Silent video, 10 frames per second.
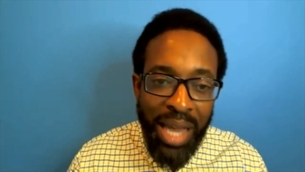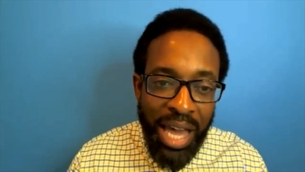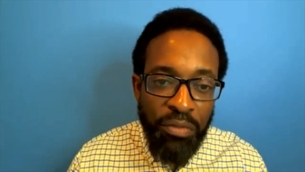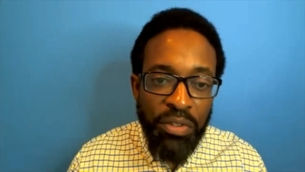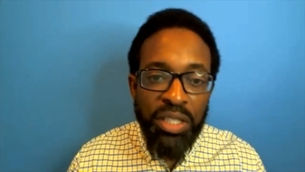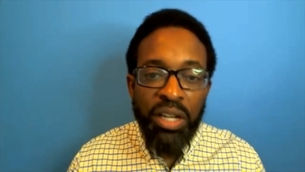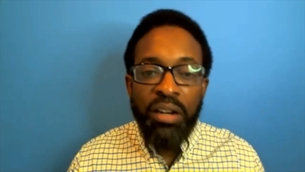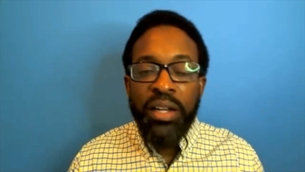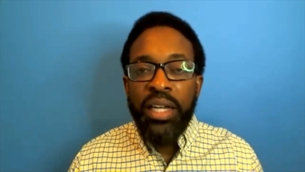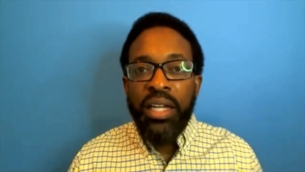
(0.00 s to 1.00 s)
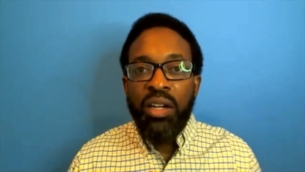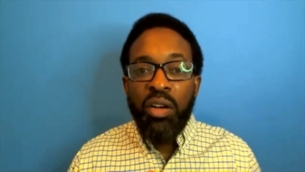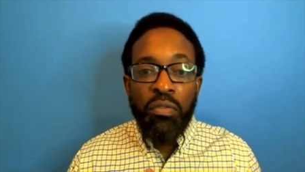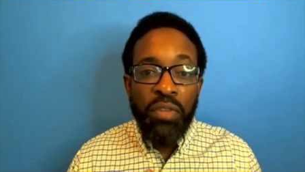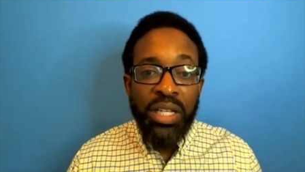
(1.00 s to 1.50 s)
adversary,
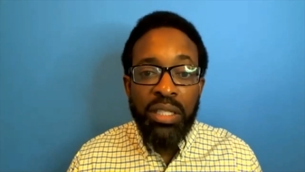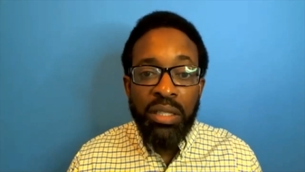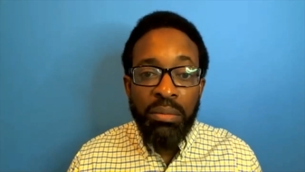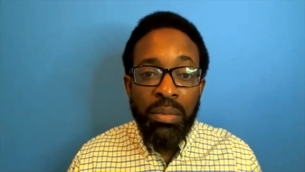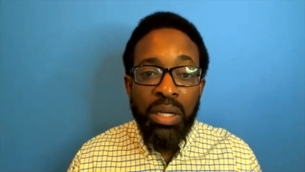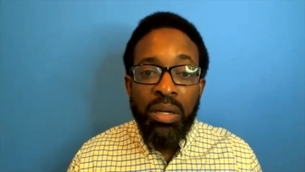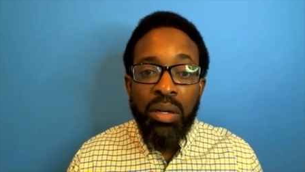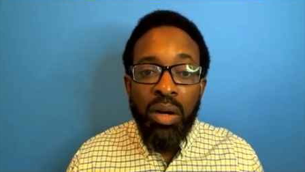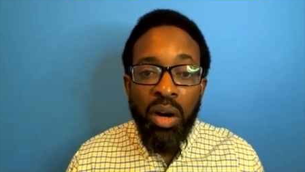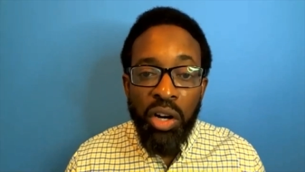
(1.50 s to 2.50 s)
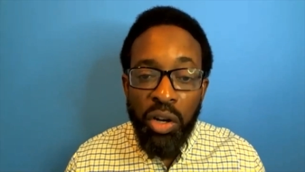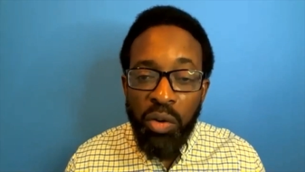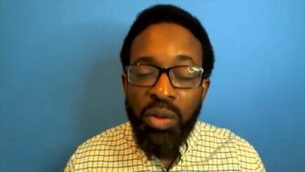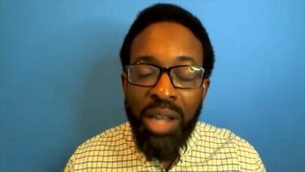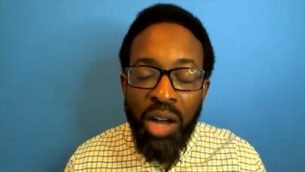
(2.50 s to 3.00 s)
or victim are no
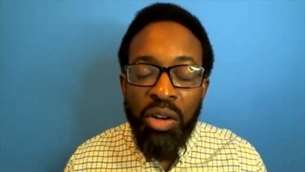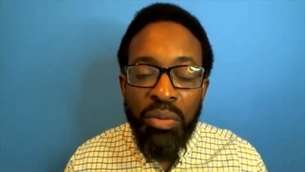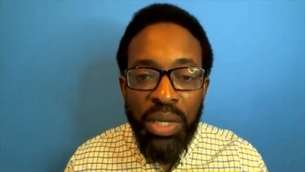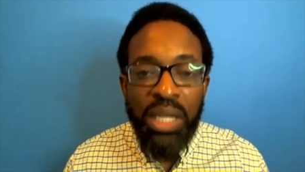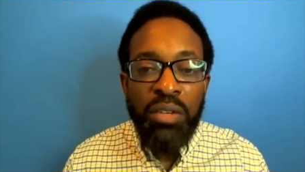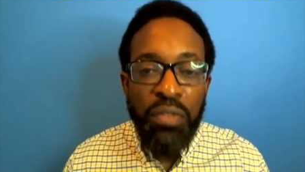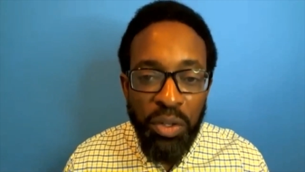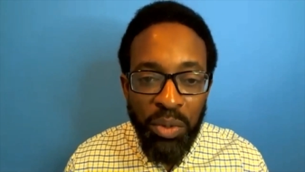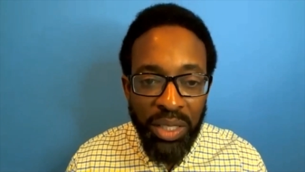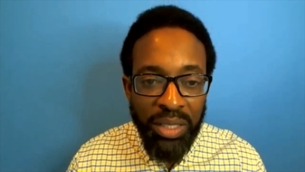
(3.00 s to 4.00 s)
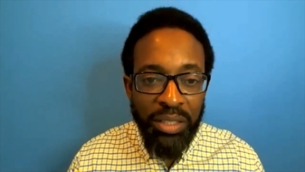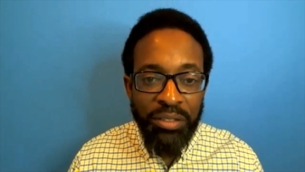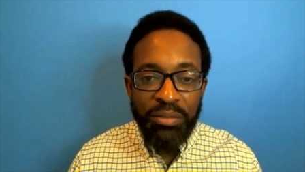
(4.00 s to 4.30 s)
longer being fueled.